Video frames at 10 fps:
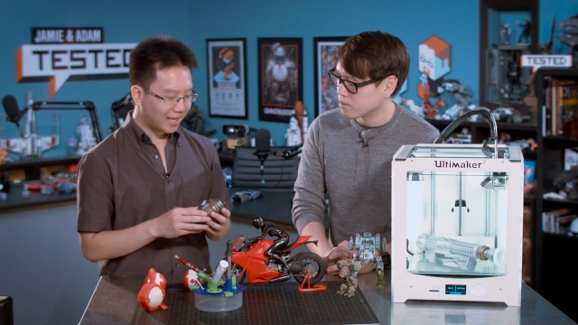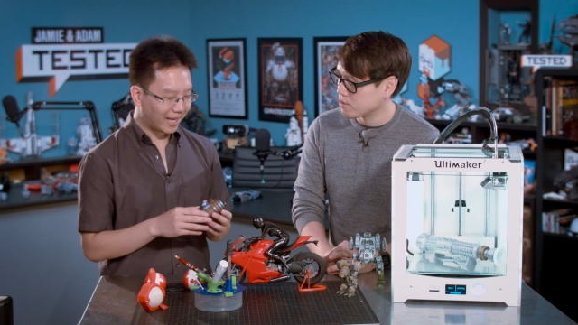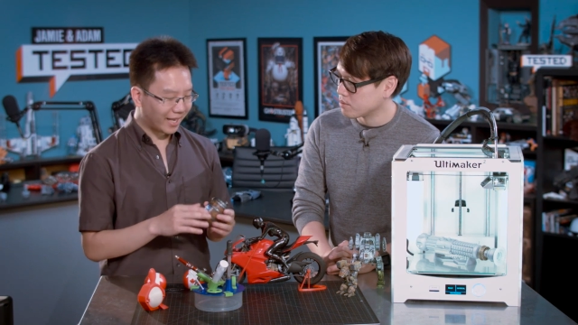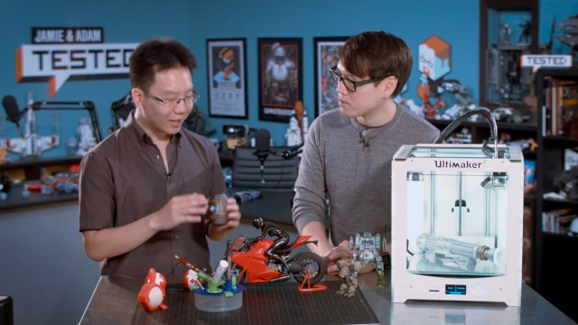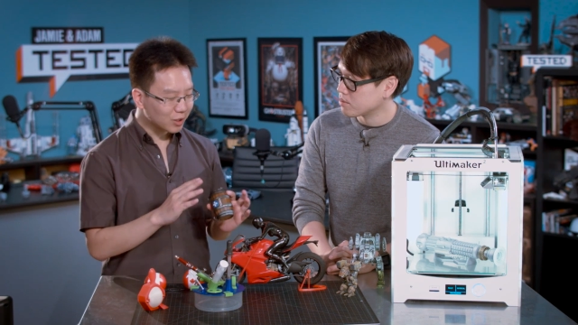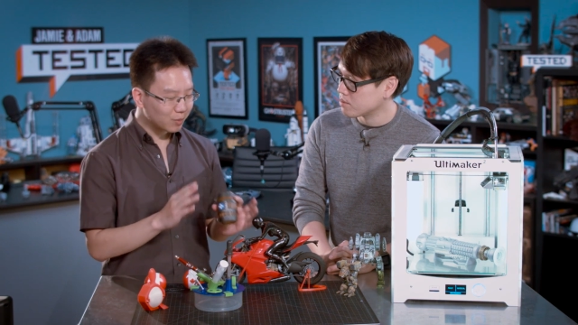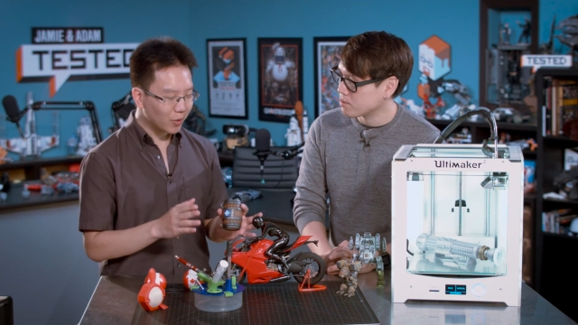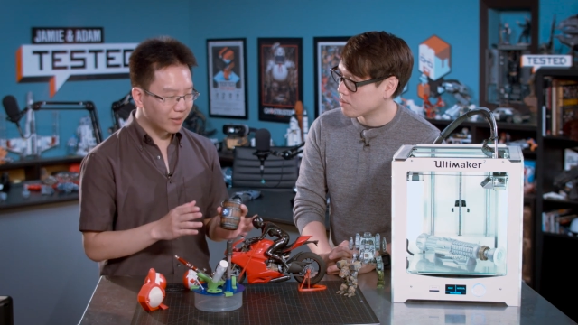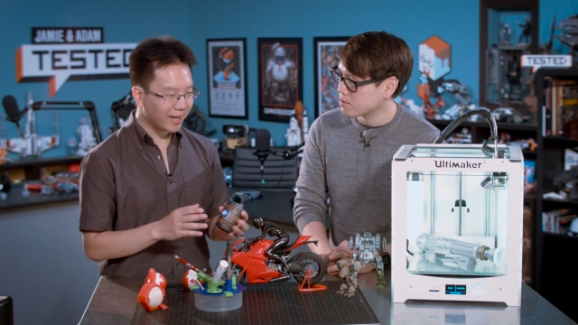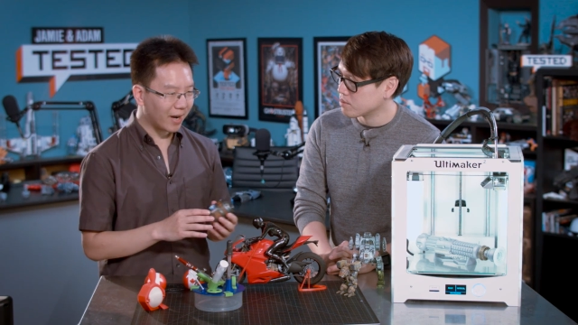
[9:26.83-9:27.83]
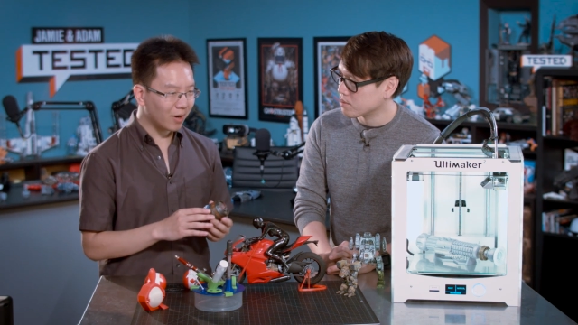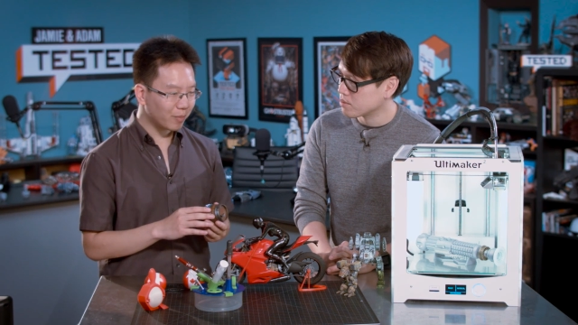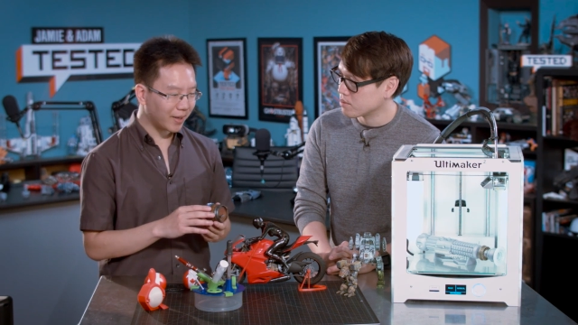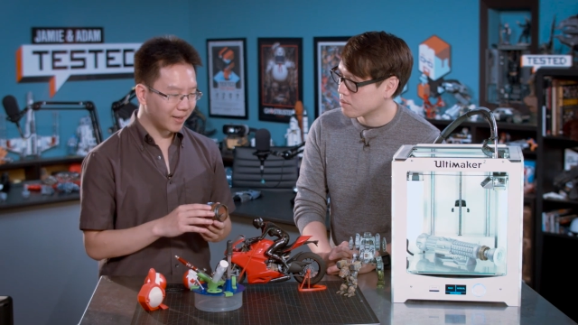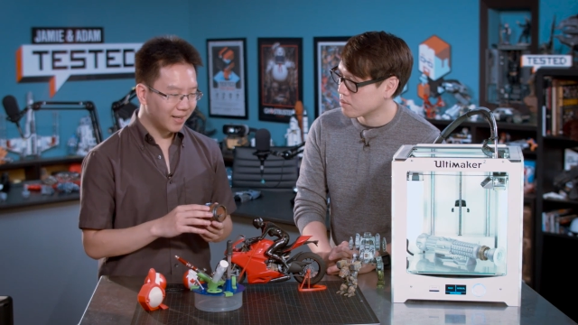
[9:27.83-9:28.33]
Speaker 1: Uh, it'll smooth it
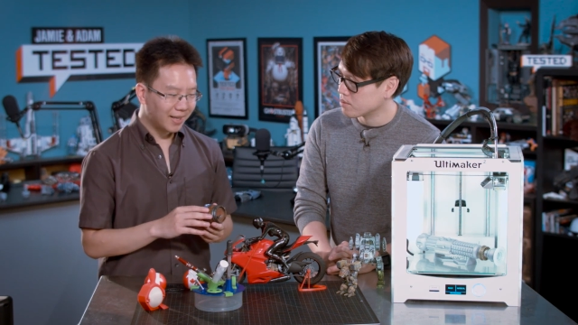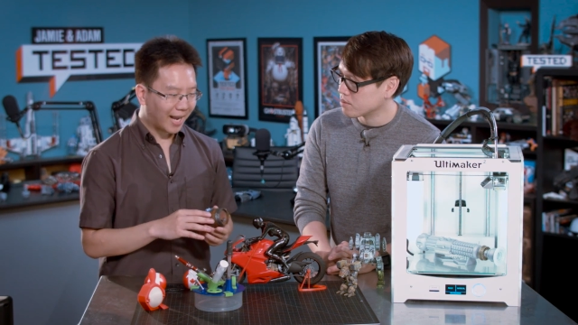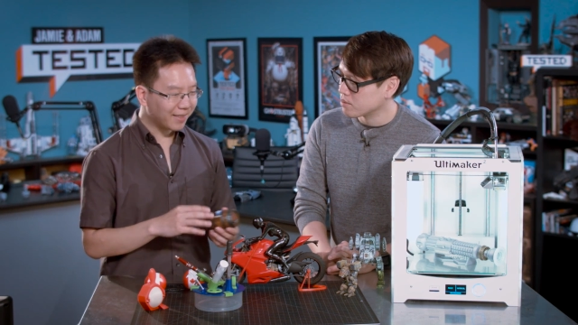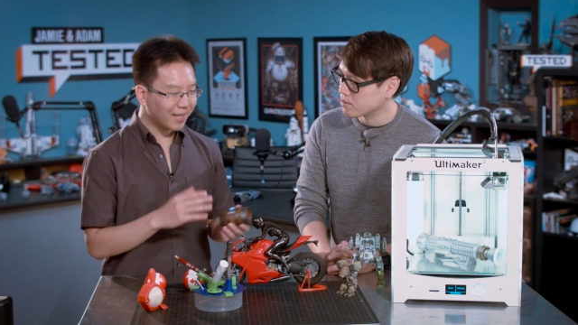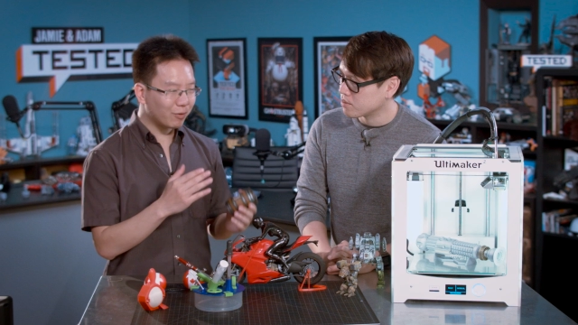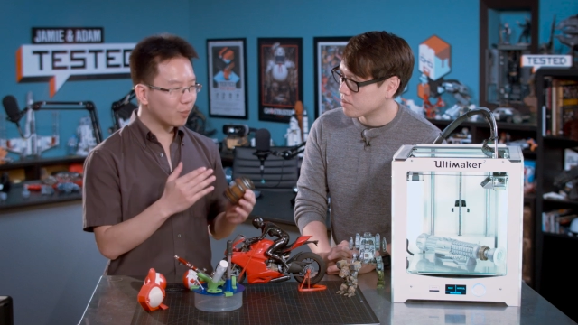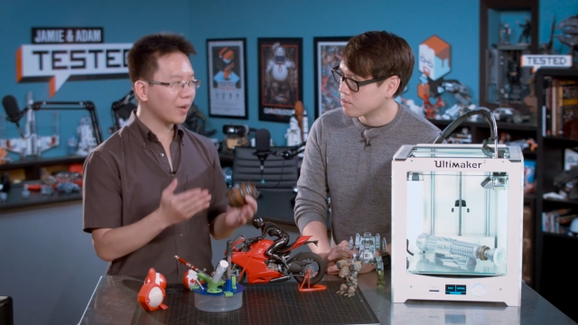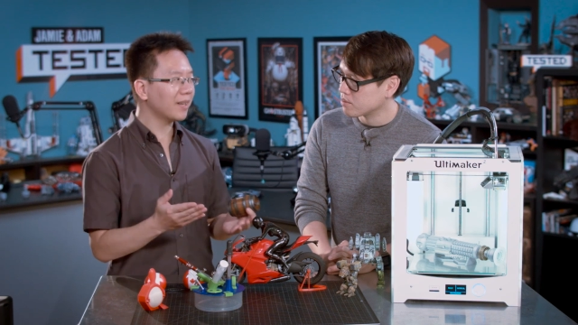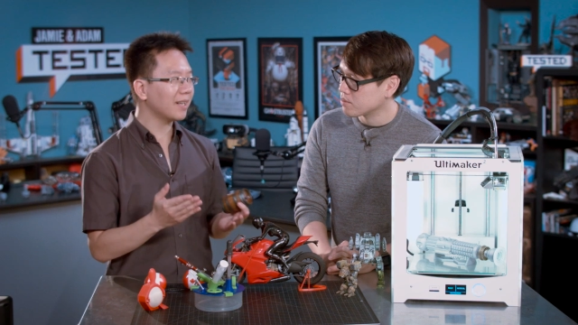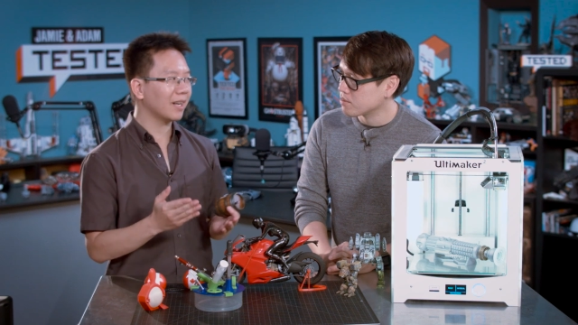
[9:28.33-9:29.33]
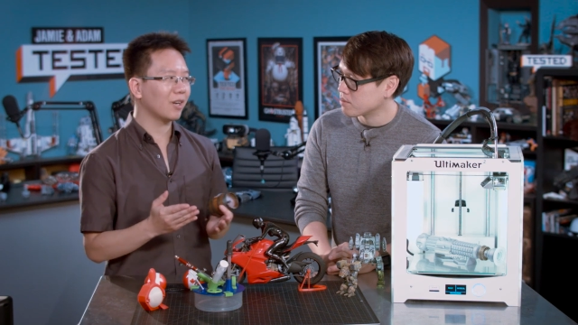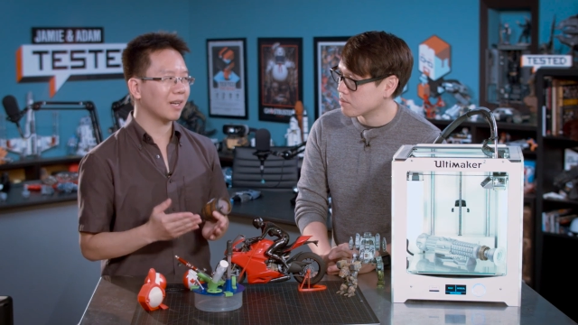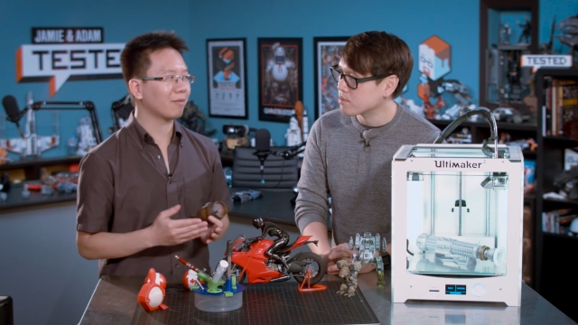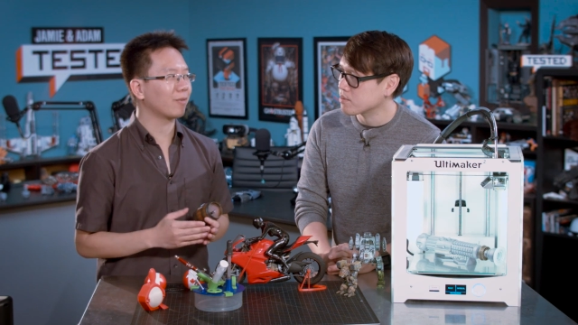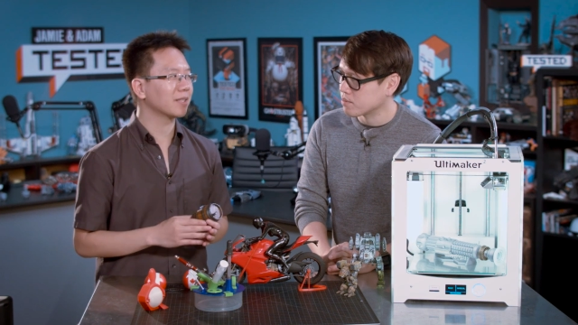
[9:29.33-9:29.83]
out, but I think if you print in a good
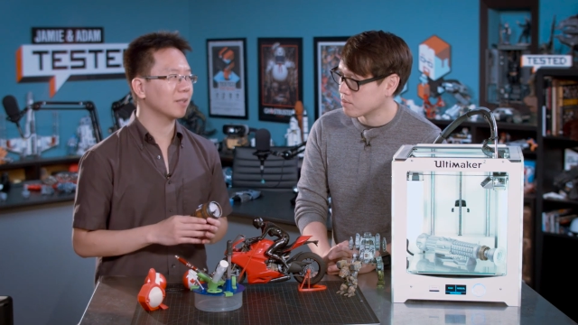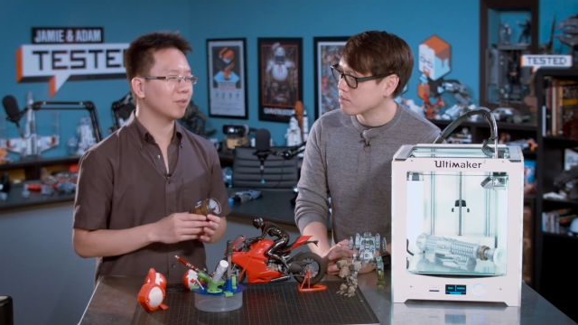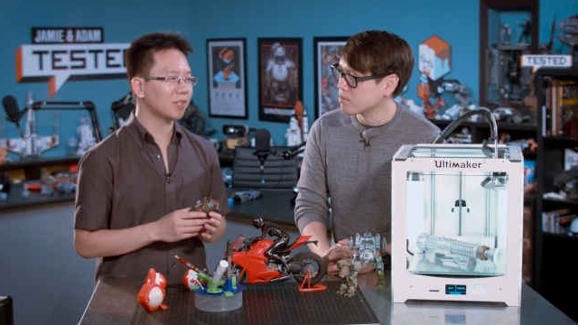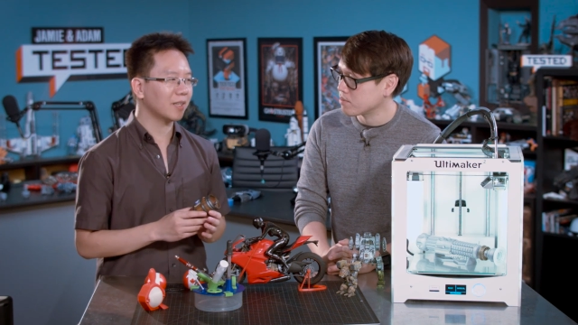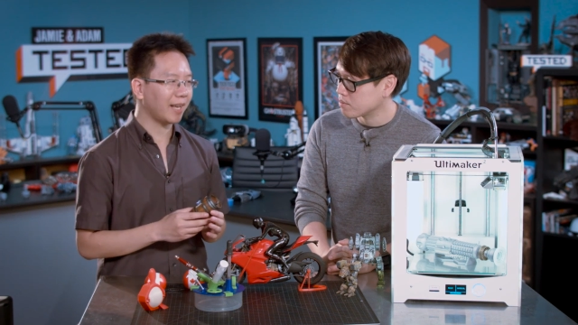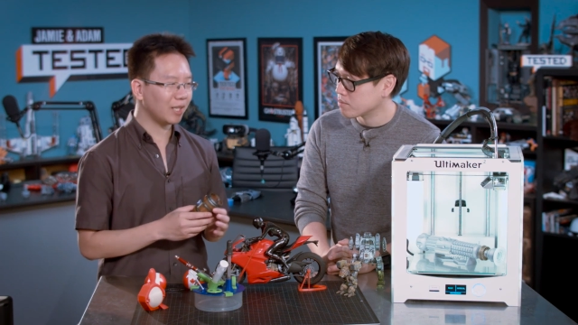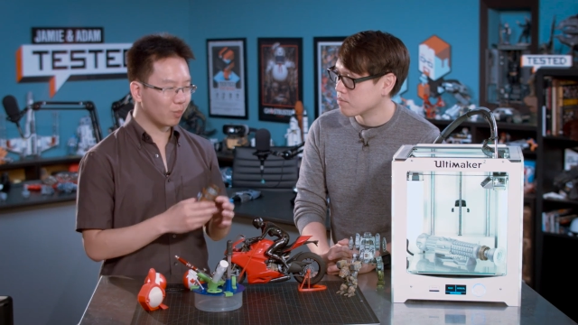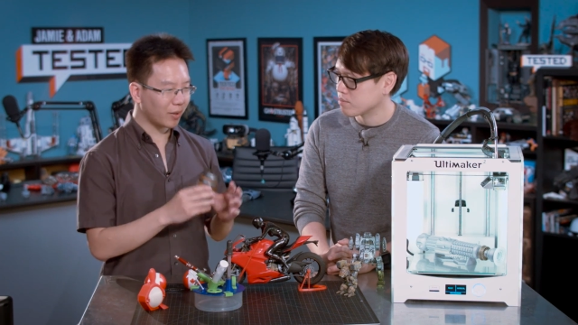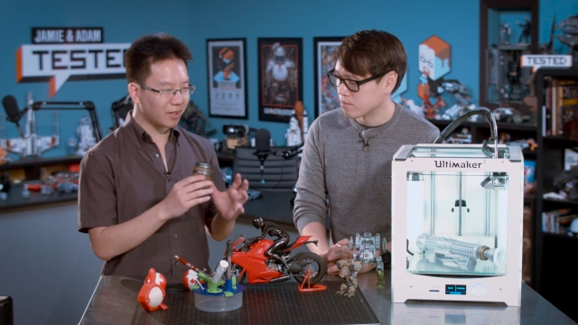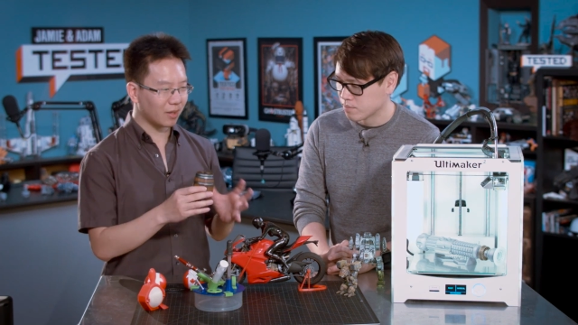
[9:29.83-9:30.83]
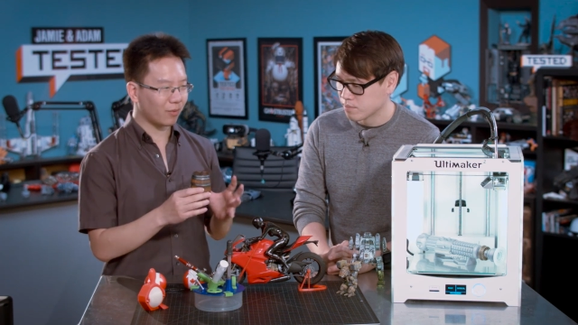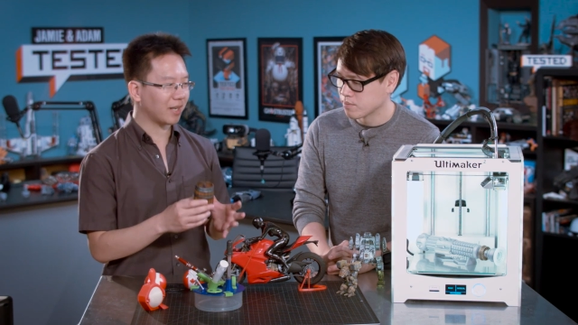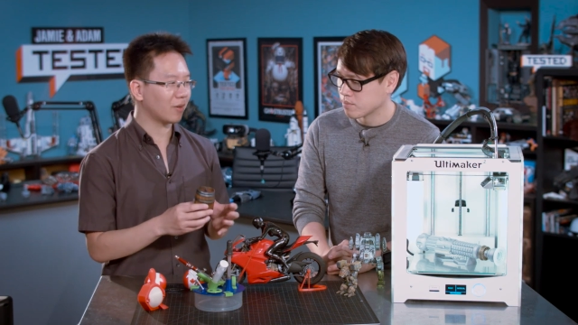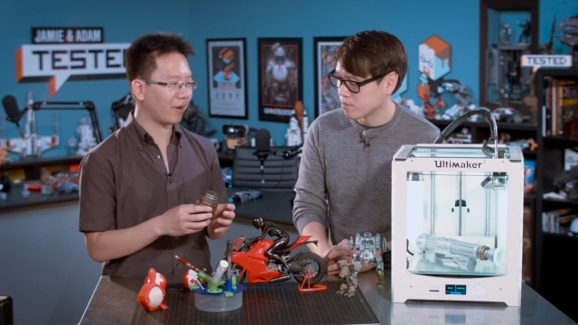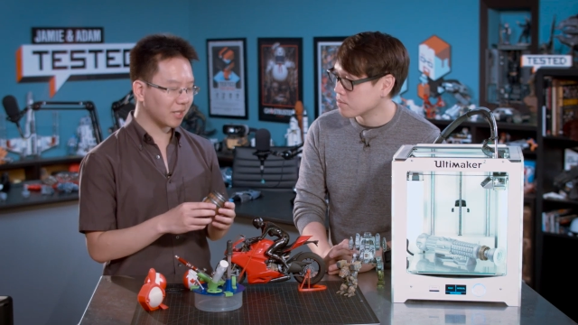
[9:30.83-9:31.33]
enough resolution and you print in the
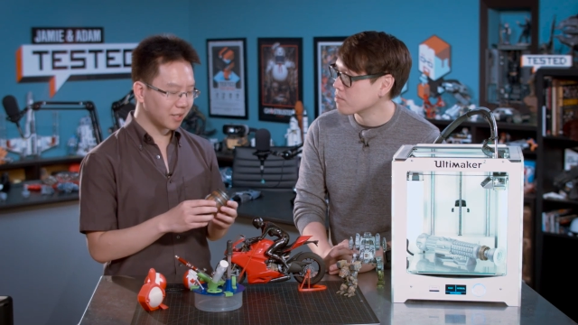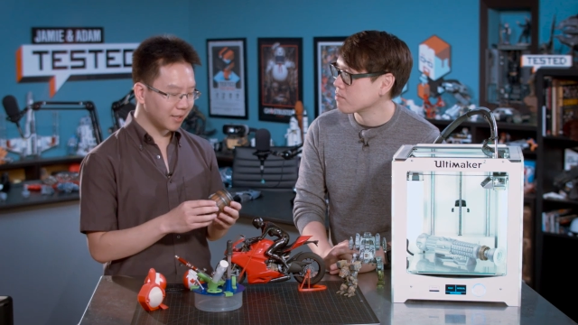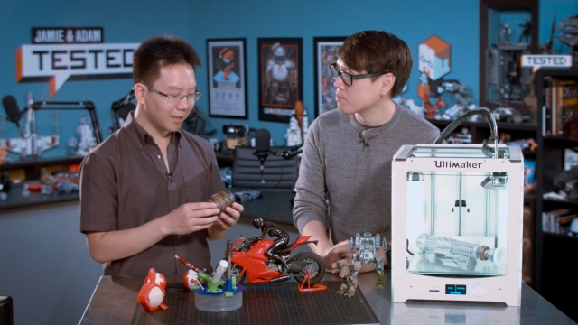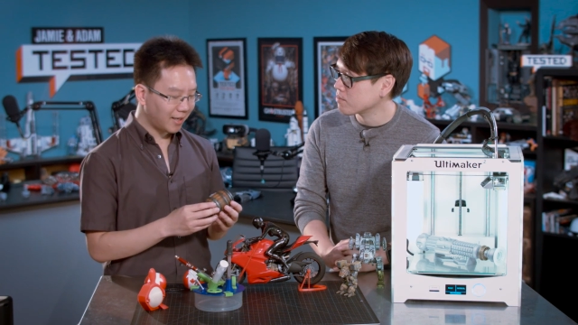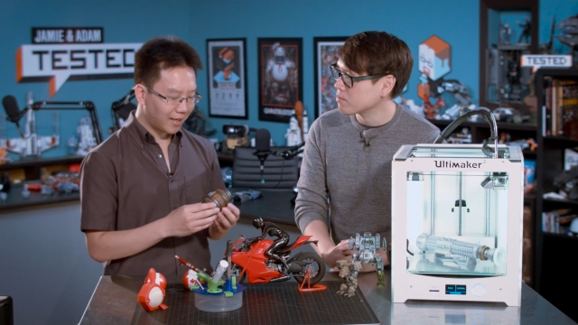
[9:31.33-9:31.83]
right direction,